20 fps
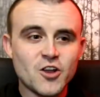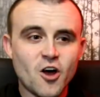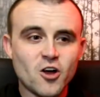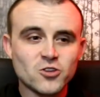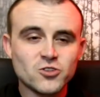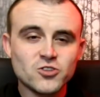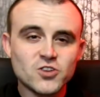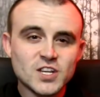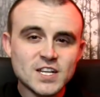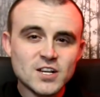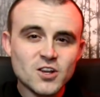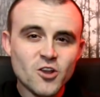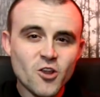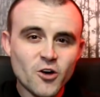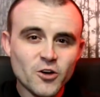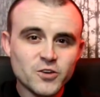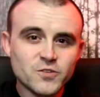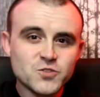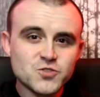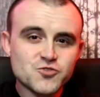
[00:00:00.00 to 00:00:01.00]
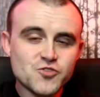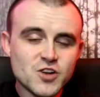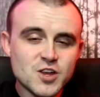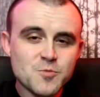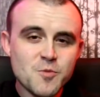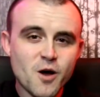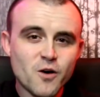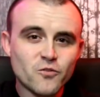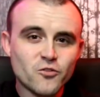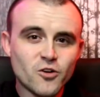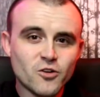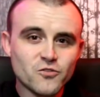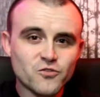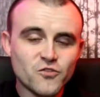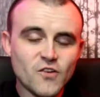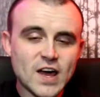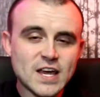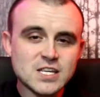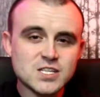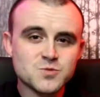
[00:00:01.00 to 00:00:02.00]
I did a live stream over on
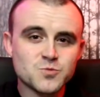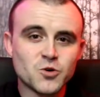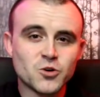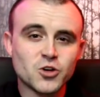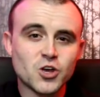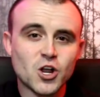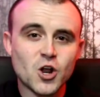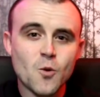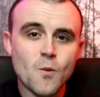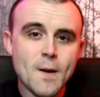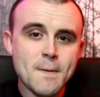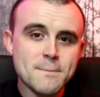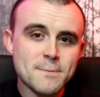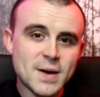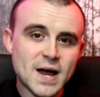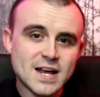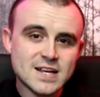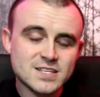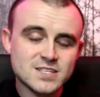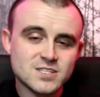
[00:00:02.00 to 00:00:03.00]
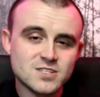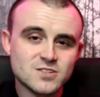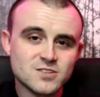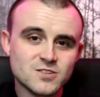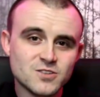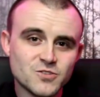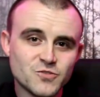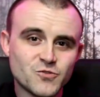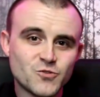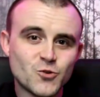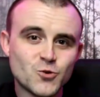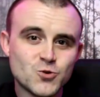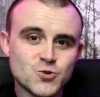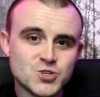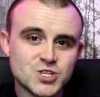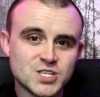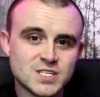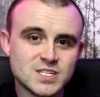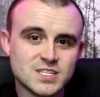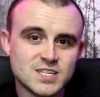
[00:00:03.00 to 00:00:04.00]
Facebook, and I went past the
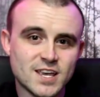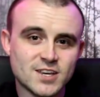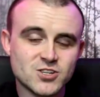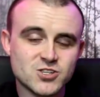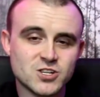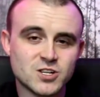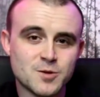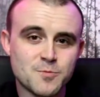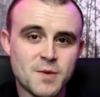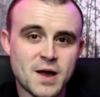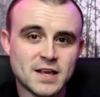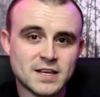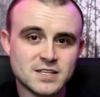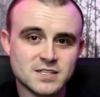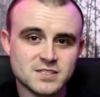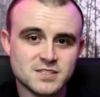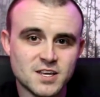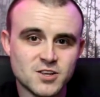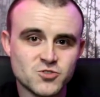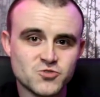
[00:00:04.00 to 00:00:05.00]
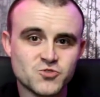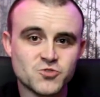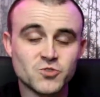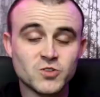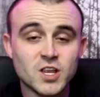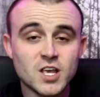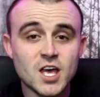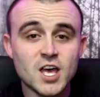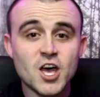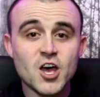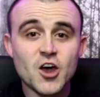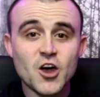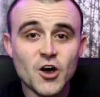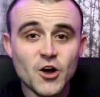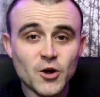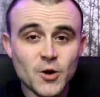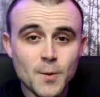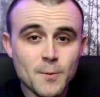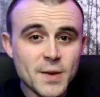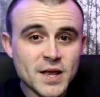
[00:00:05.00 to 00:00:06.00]
forging section at Maker Central,
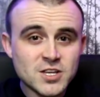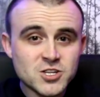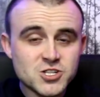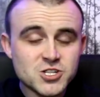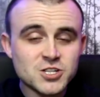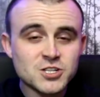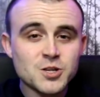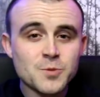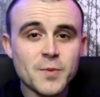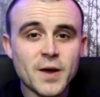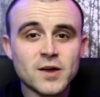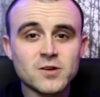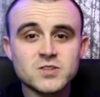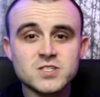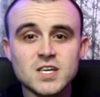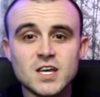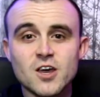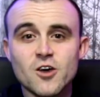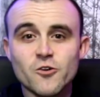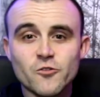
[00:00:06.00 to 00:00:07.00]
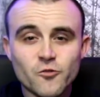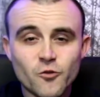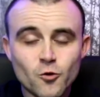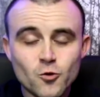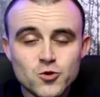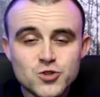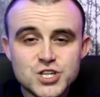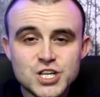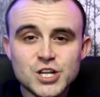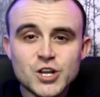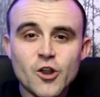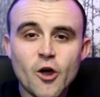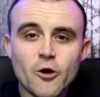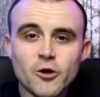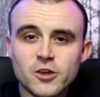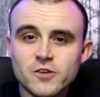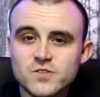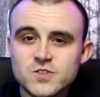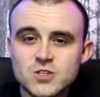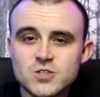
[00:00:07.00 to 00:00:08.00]
and I mentioned about forging
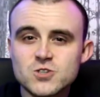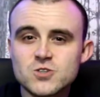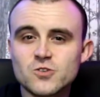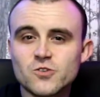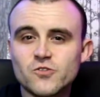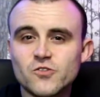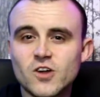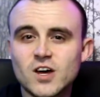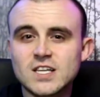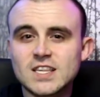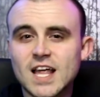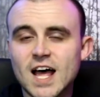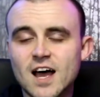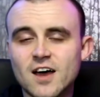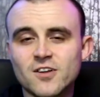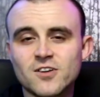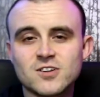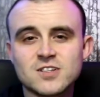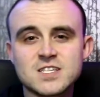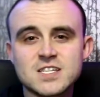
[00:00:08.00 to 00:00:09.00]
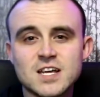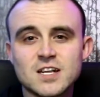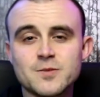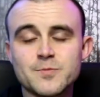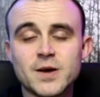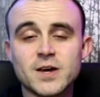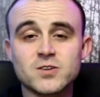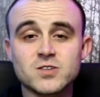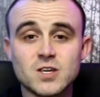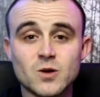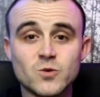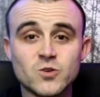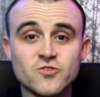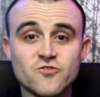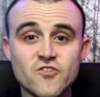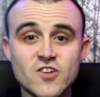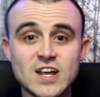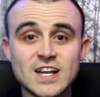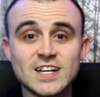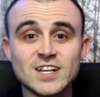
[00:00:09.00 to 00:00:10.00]
knives and stuff like that, and I'd said about how I'd
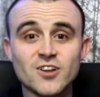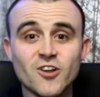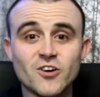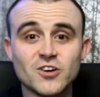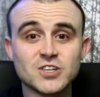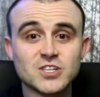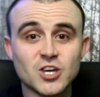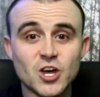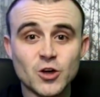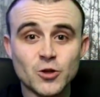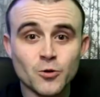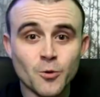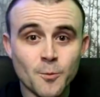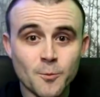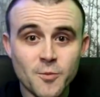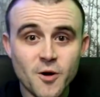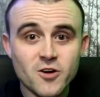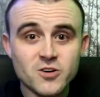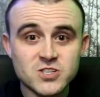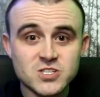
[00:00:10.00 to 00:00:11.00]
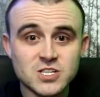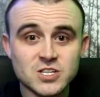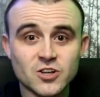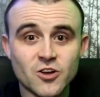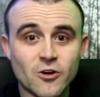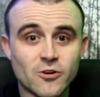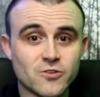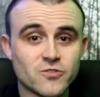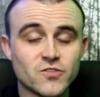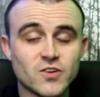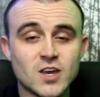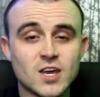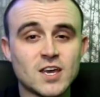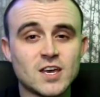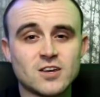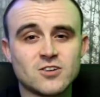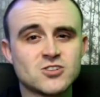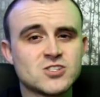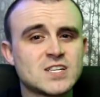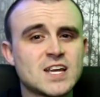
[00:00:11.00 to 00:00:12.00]
really like an unboxing knife,
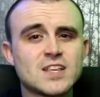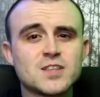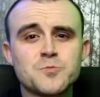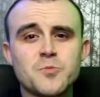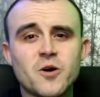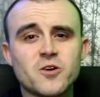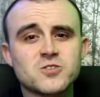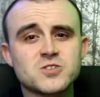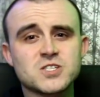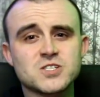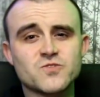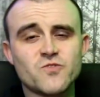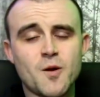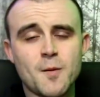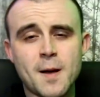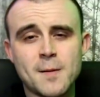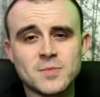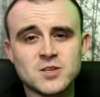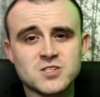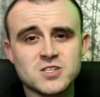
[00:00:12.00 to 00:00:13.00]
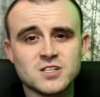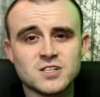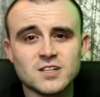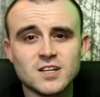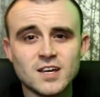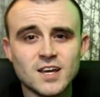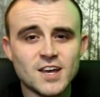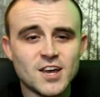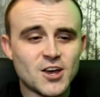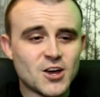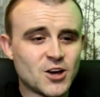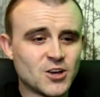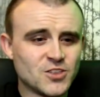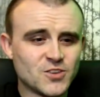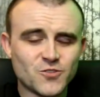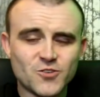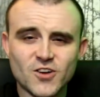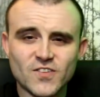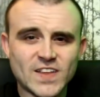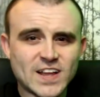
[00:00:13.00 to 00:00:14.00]
because you get the boxes from Amazon and
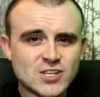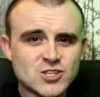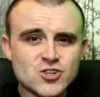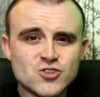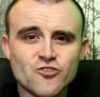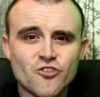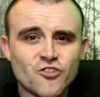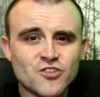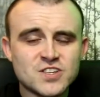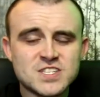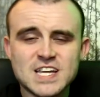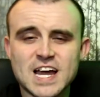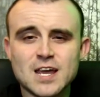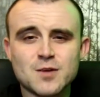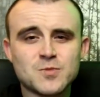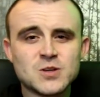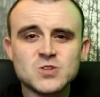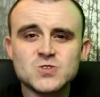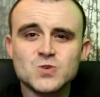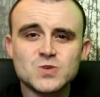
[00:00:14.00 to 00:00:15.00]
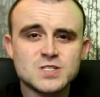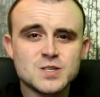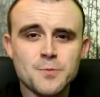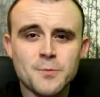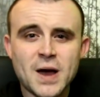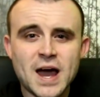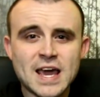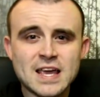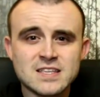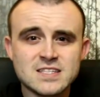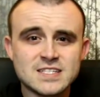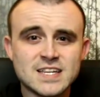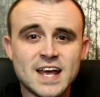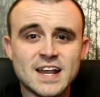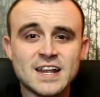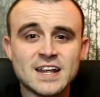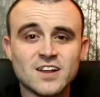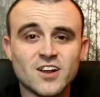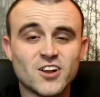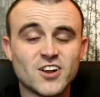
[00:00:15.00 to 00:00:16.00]
they've got that strung tape, and it's always a pain to get
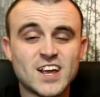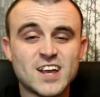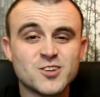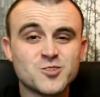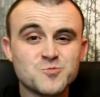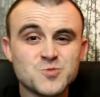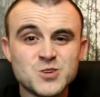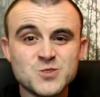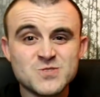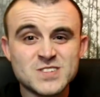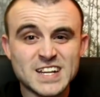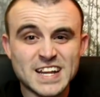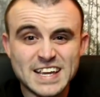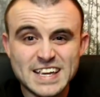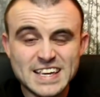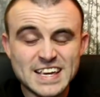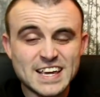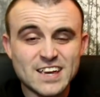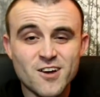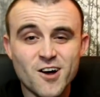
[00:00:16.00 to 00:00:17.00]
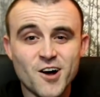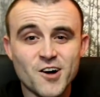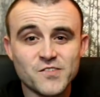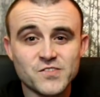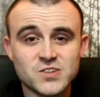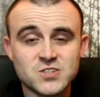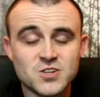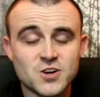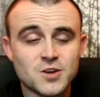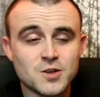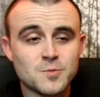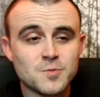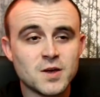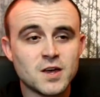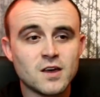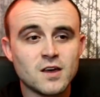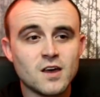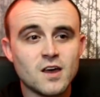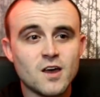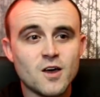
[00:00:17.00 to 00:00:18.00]
in, and I end up using a key half the time.
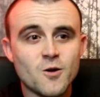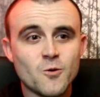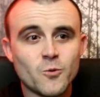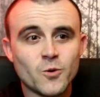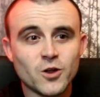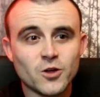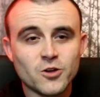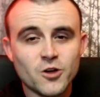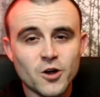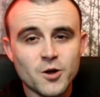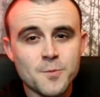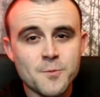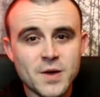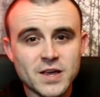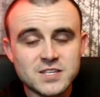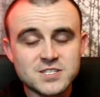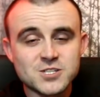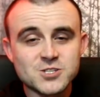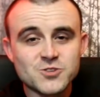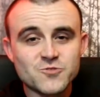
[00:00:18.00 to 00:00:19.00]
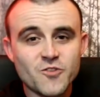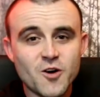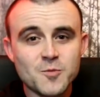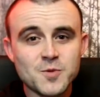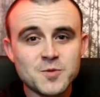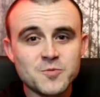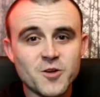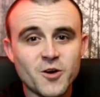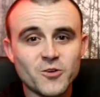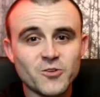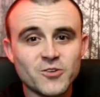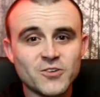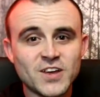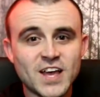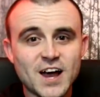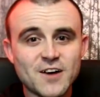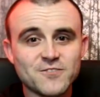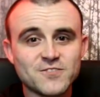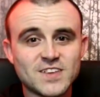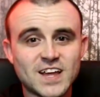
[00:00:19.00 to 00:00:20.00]
Well, I got a message from him not long
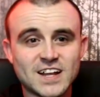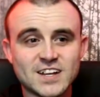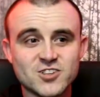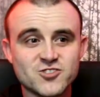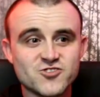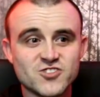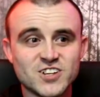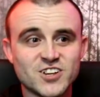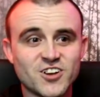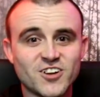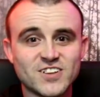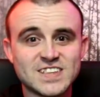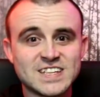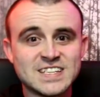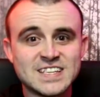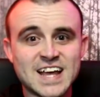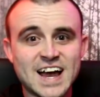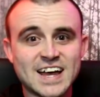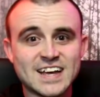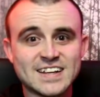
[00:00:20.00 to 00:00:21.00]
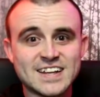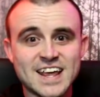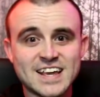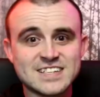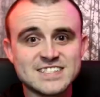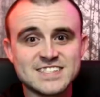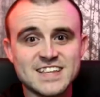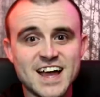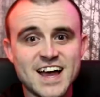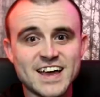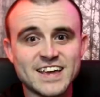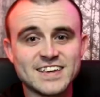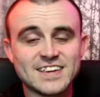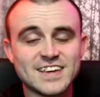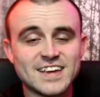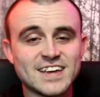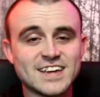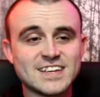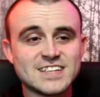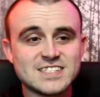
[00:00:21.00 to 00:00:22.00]
after, literally like the next day,
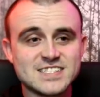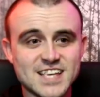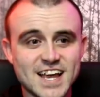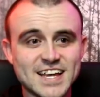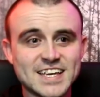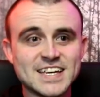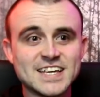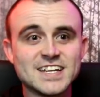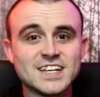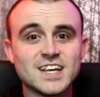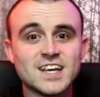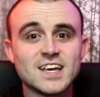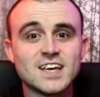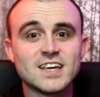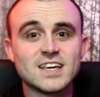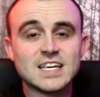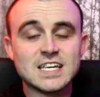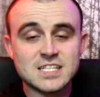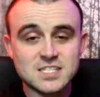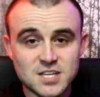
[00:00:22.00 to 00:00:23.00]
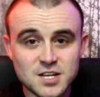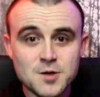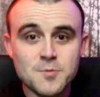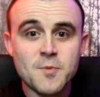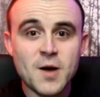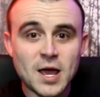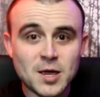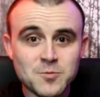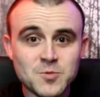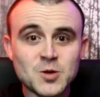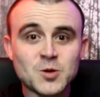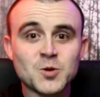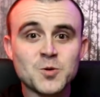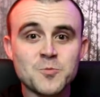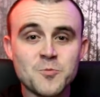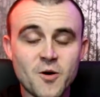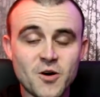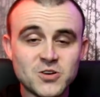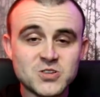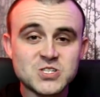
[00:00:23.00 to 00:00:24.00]
saying he's going to make me an
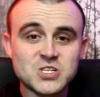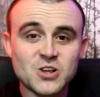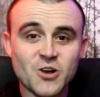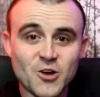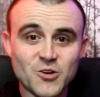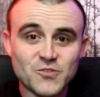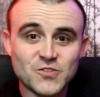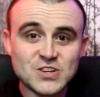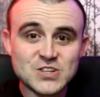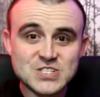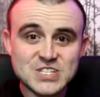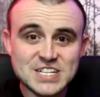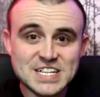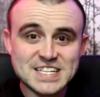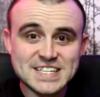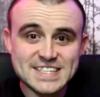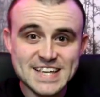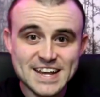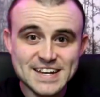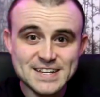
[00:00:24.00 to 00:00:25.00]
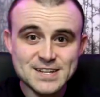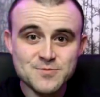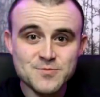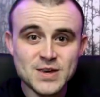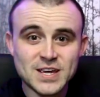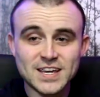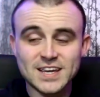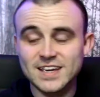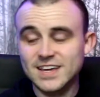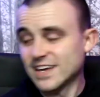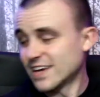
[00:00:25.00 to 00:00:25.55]
unboxing knife and he's going to send it me.